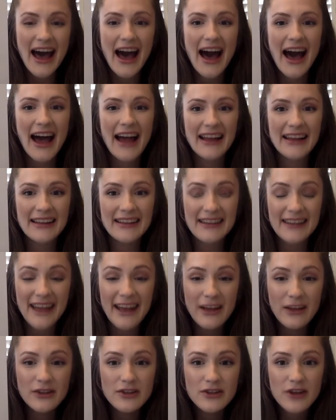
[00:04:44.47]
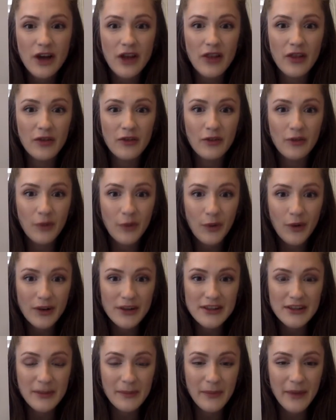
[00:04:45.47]
I knelt on the floor
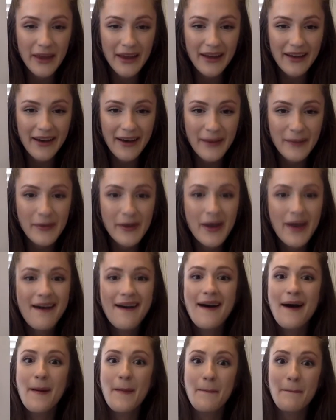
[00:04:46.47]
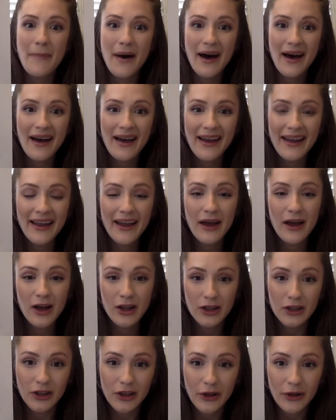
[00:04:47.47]
to pick up my
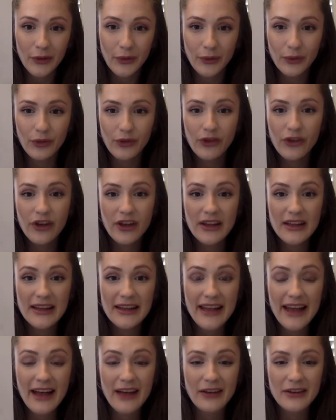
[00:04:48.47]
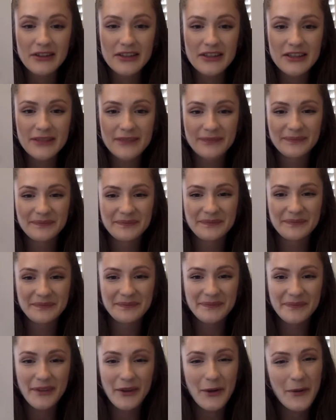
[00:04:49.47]
clothes. Knelt.
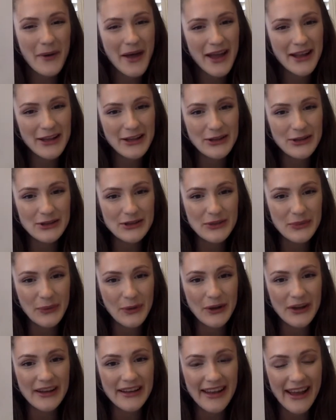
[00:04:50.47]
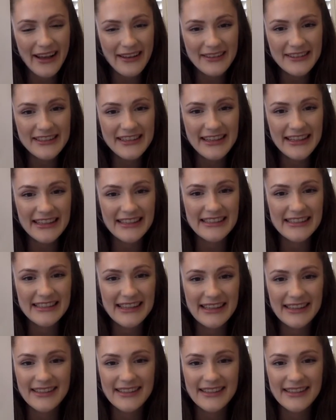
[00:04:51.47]
Go ahead and use the word knelt in a sentence.